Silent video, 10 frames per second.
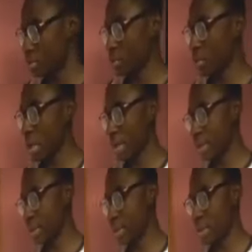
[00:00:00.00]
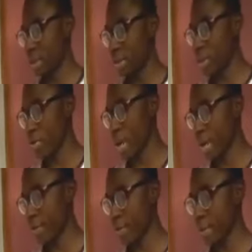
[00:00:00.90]
two lines. So when we are
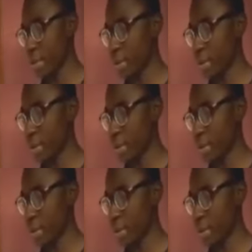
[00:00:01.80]
given